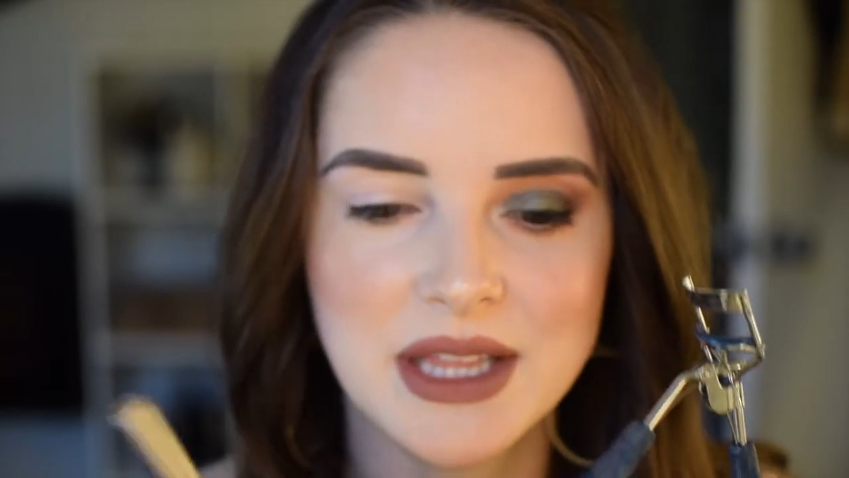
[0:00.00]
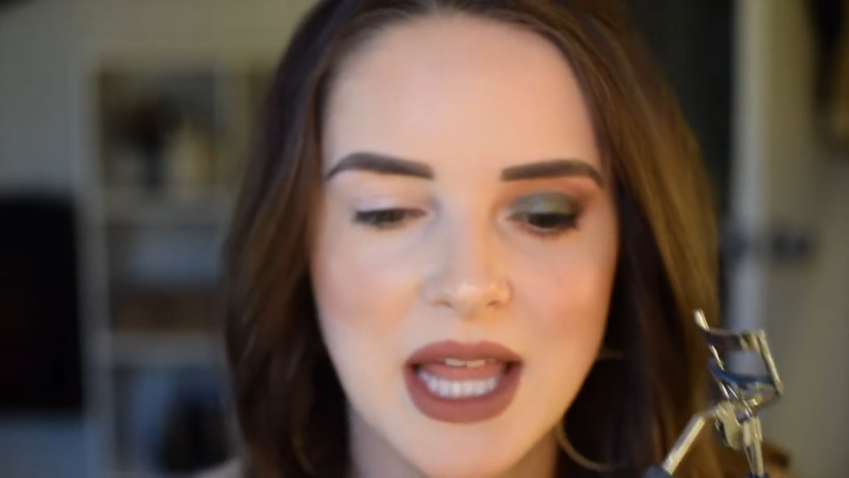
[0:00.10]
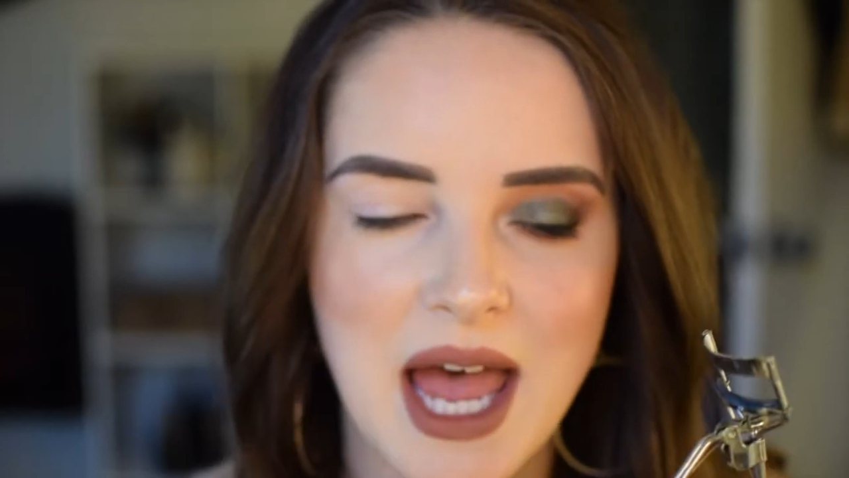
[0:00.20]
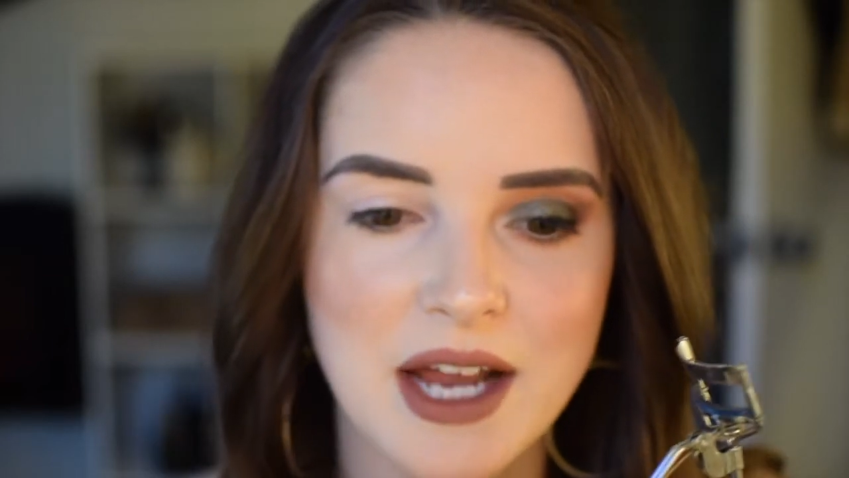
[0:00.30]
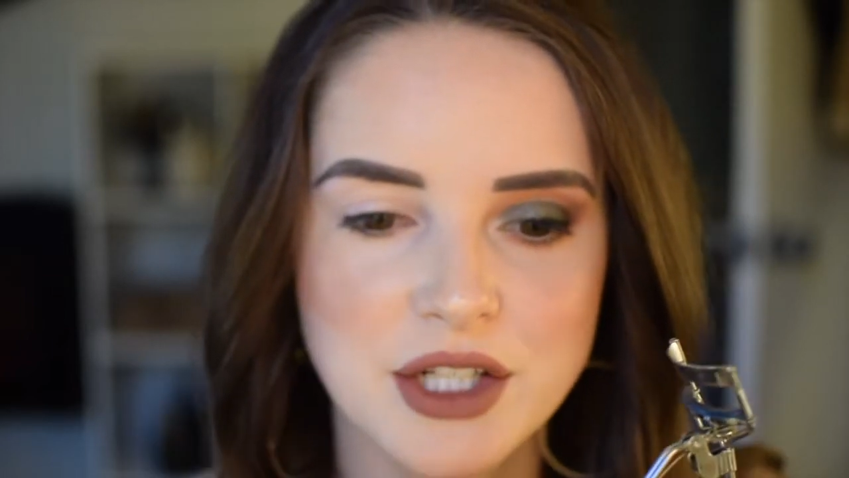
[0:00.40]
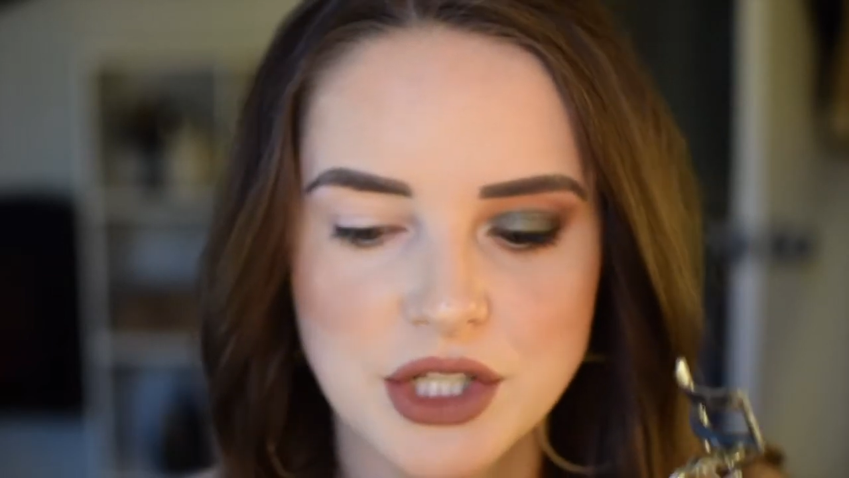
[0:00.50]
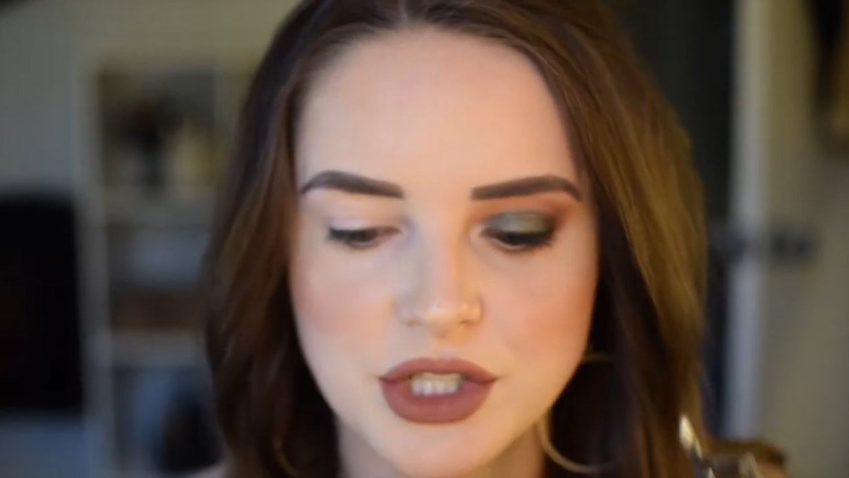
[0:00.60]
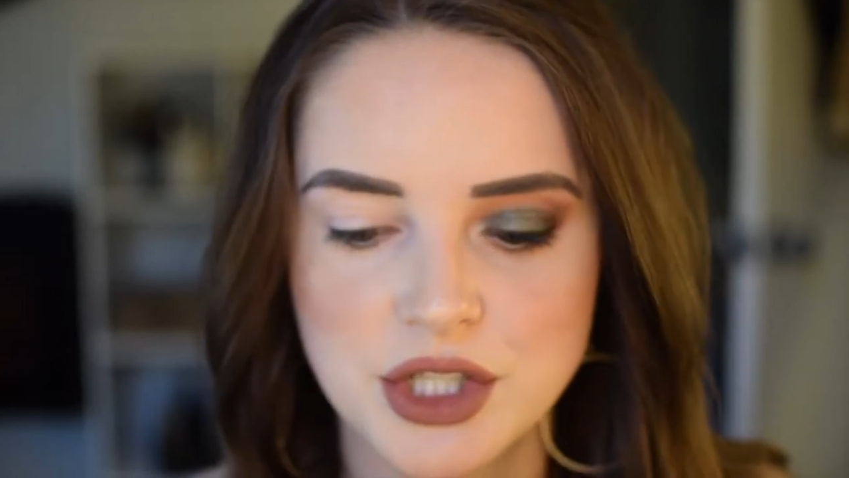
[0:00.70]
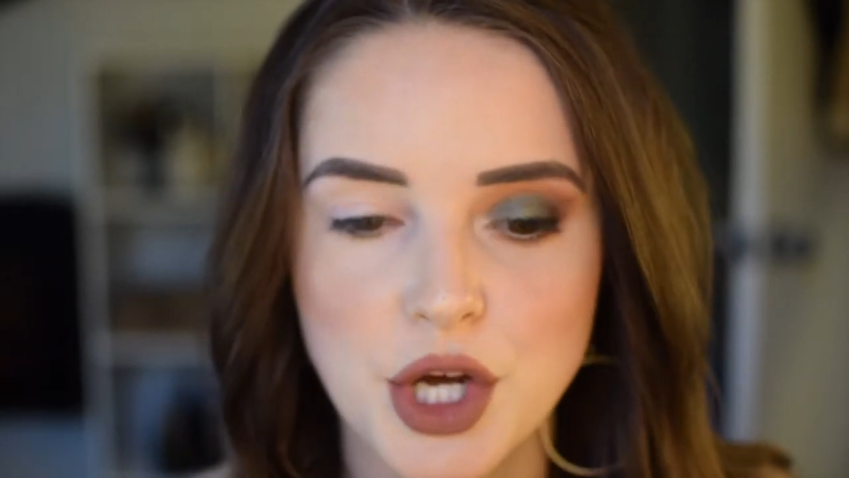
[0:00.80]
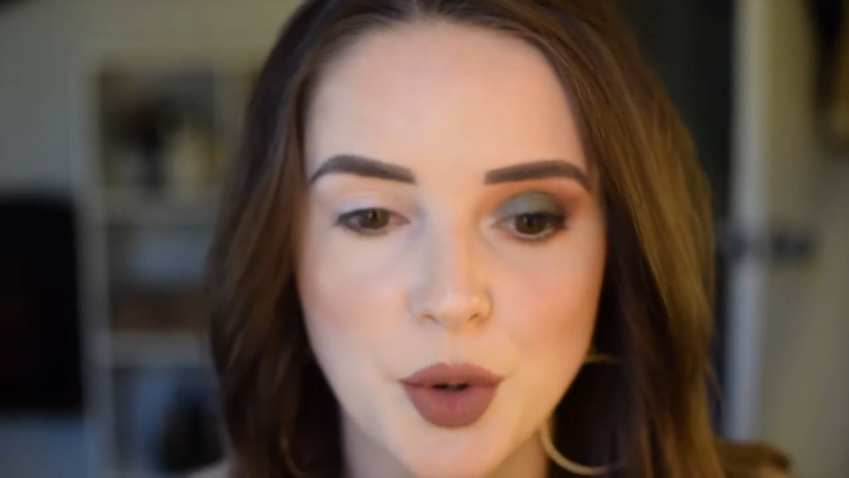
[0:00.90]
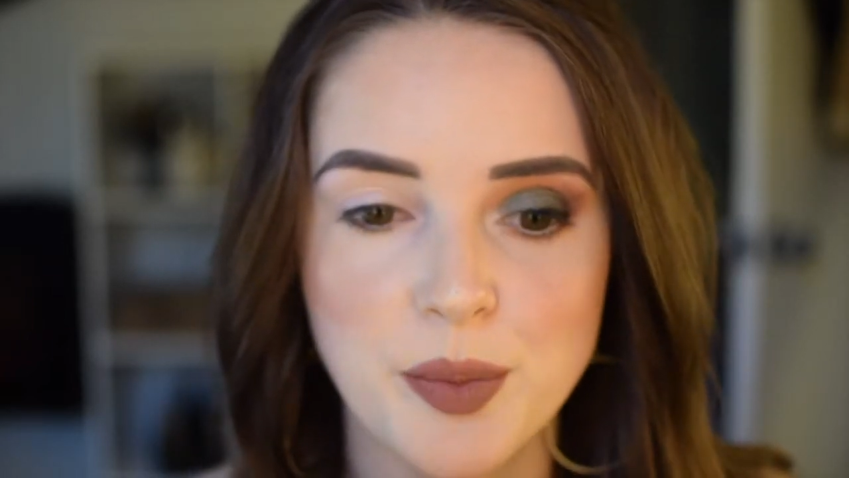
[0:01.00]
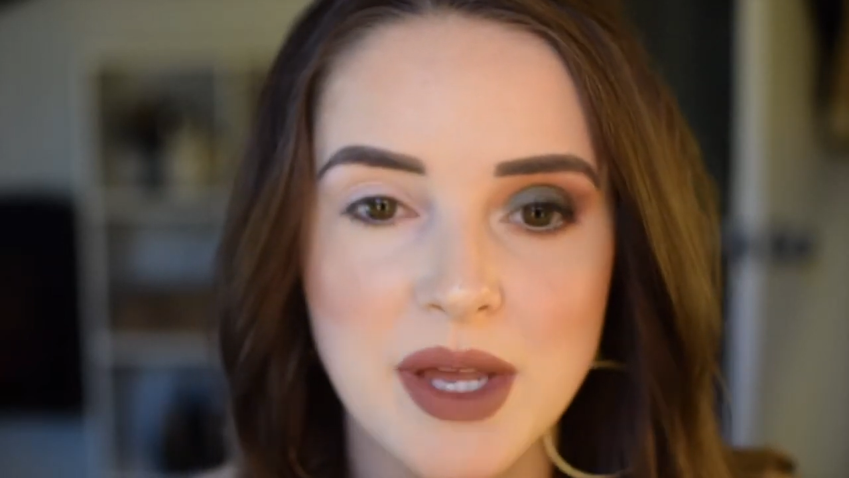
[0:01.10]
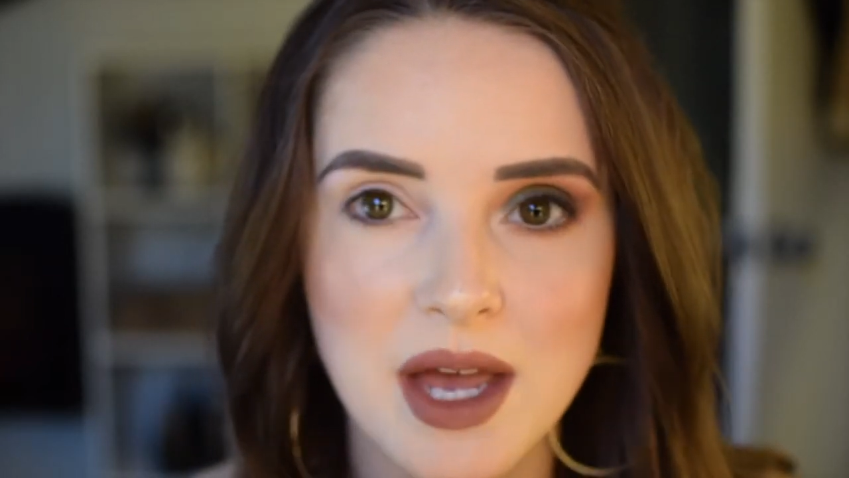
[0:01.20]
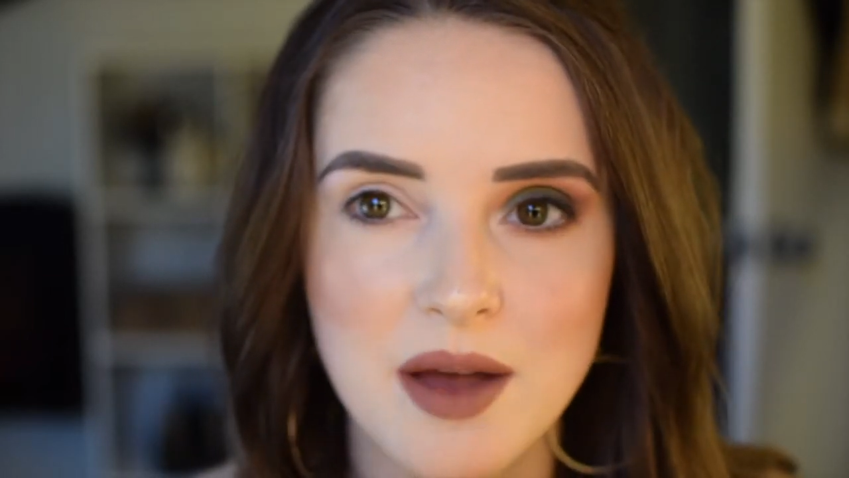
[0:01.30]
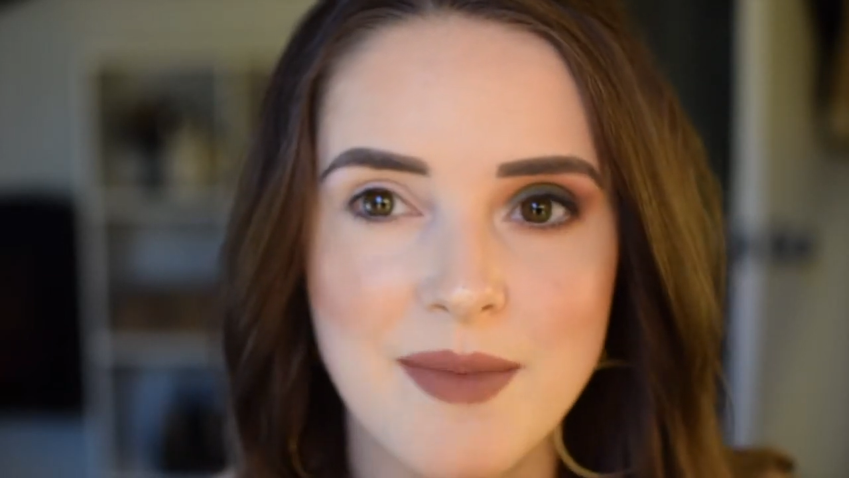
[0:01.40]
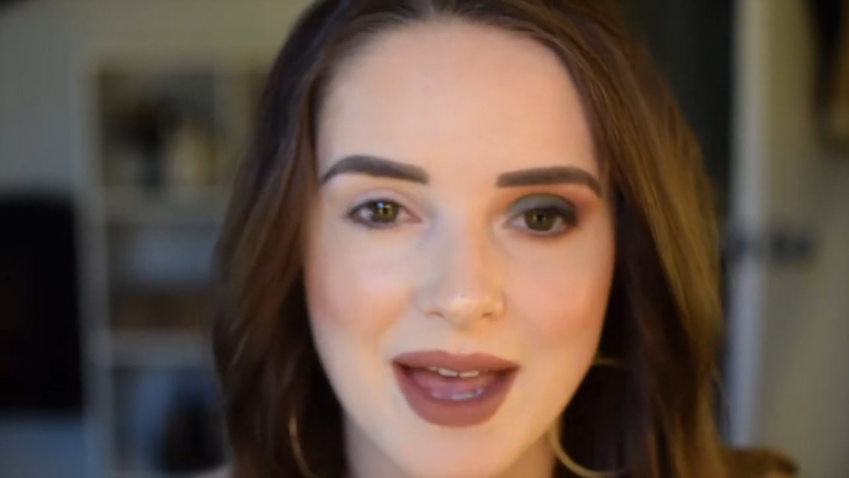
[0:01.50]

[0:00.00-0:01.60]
Lashtopia